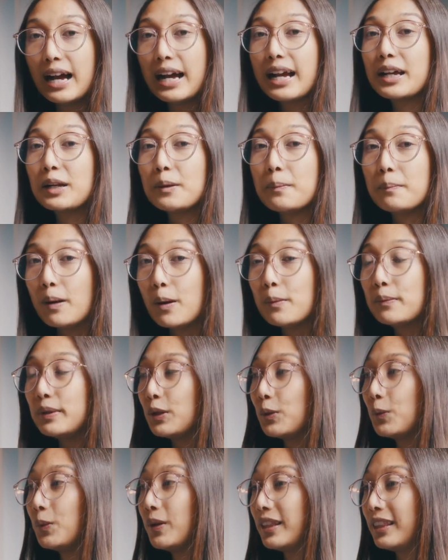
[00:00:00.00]
I had a
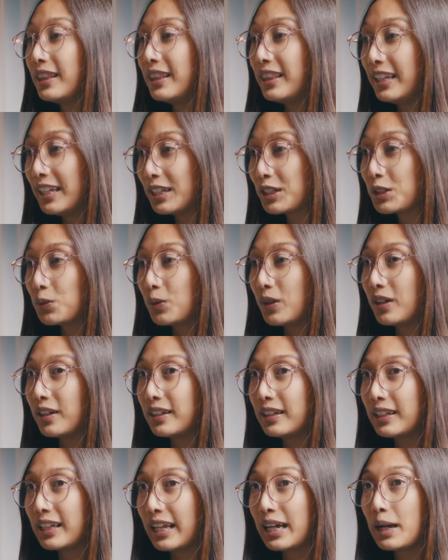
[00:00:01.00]
moment with this
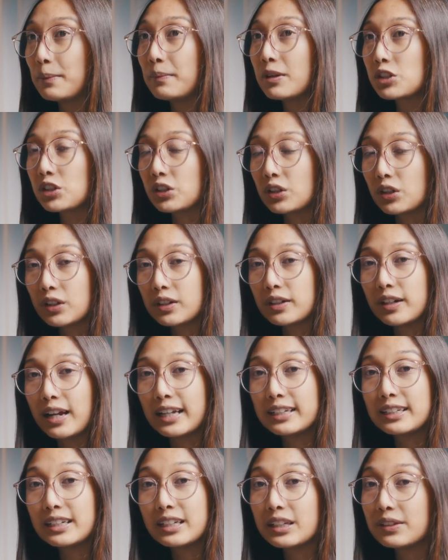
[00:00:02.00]
one. Like I mentioned earlier,
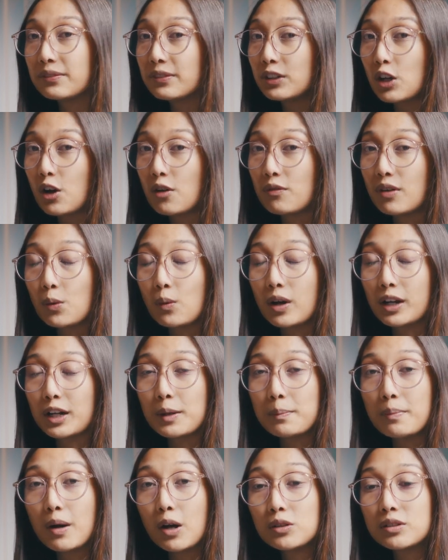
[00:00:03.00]
I didn't even know if I wanted
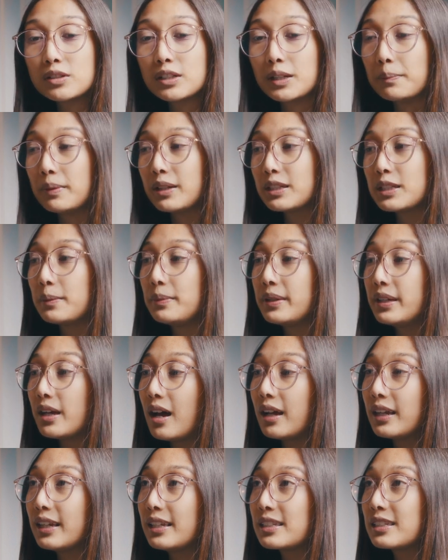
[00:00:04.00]
to post it. But to be
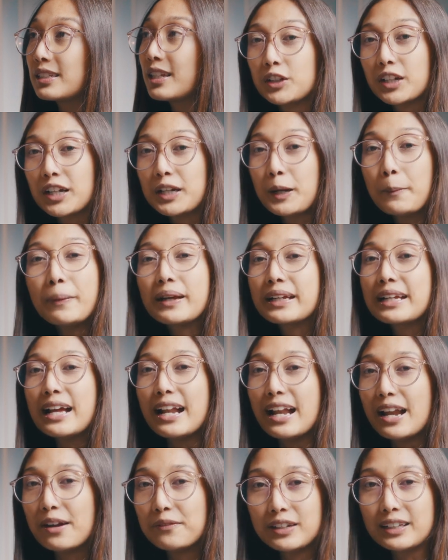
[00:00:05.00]
honest, you're going to pick
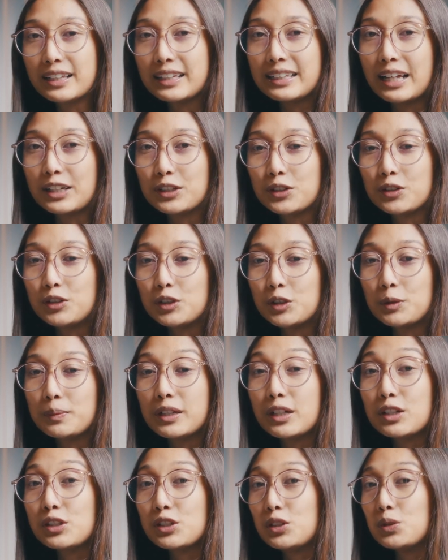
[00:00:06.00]
at everything that you do
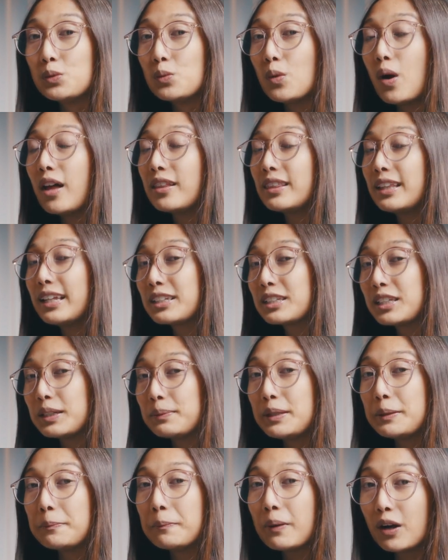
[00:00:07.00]
because you want things to
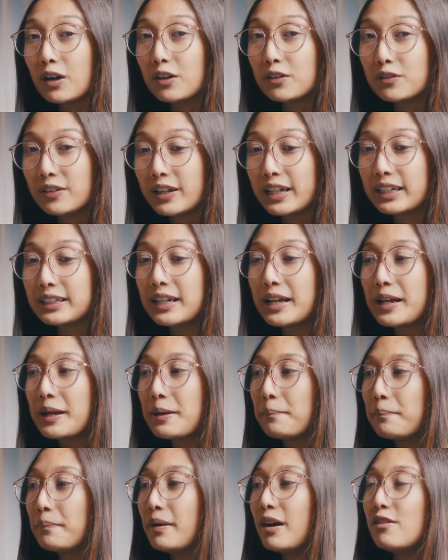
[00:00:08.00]
be perfect.
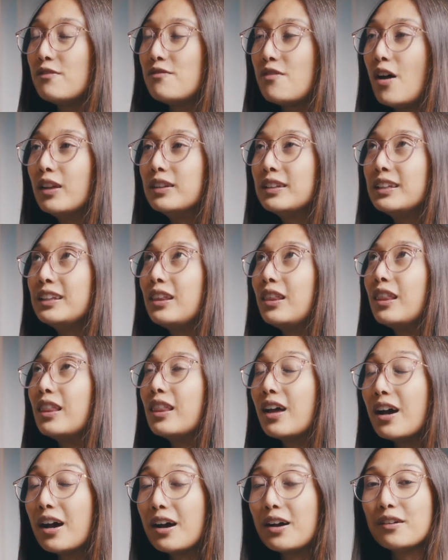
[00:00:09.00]
But fall in
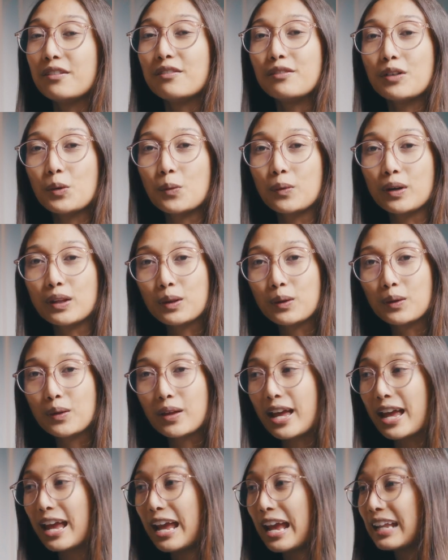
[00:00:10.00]
love with
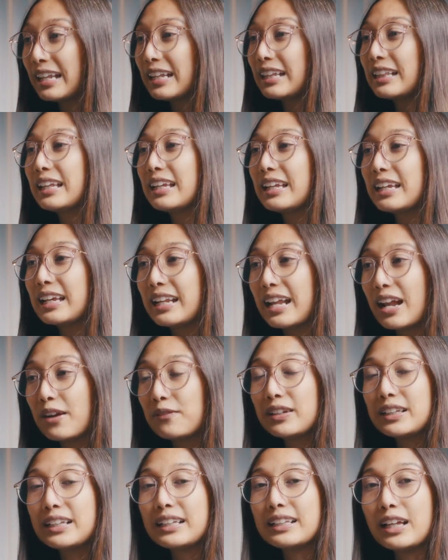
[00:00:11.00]
anything and
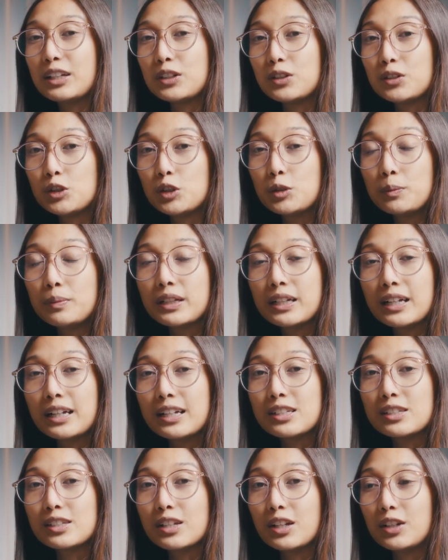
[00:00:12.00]
everything that you do,
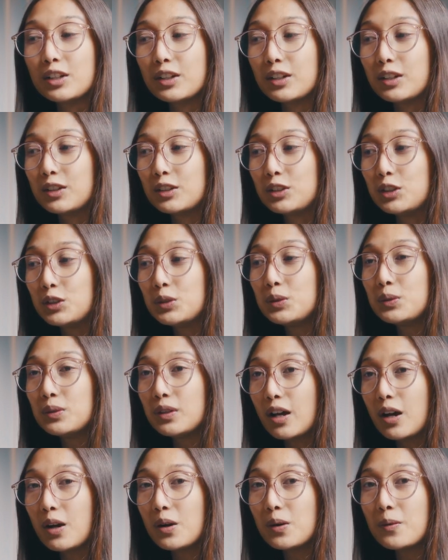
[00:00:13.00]
because you
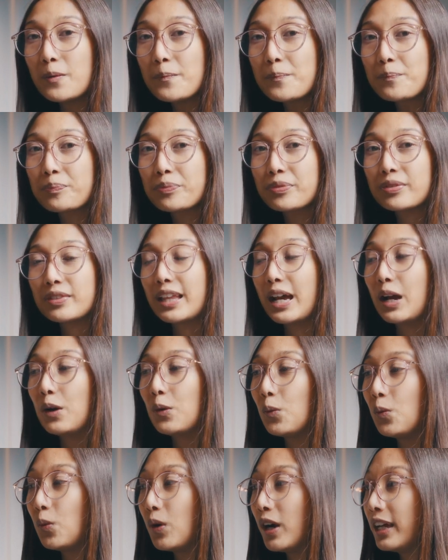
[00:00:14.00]
know that
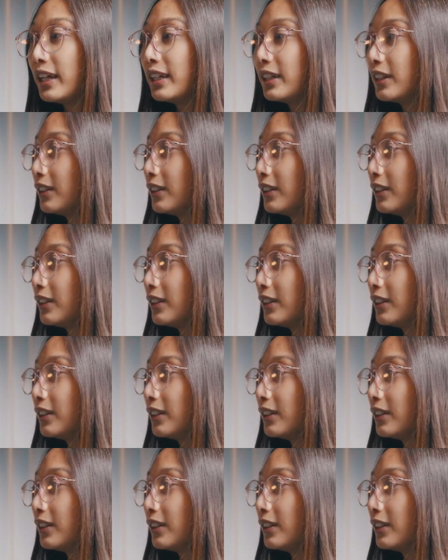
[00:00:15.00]
what